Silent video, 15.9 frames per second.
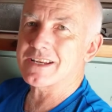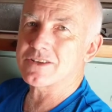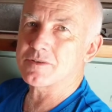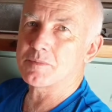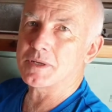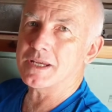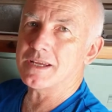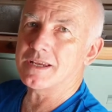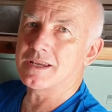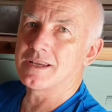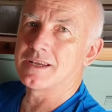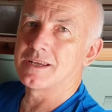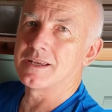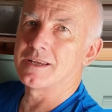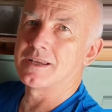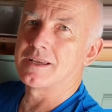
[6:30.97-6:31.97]
to be,
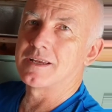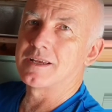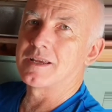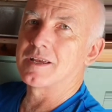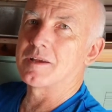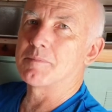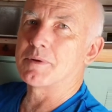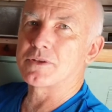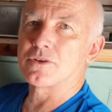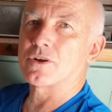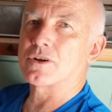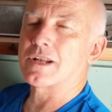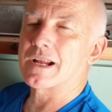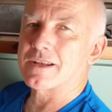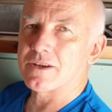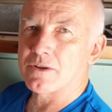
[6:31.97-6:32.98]
but you're not
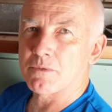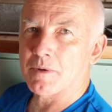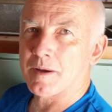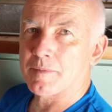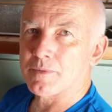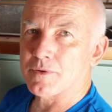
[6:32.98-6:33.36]
likely to wipe it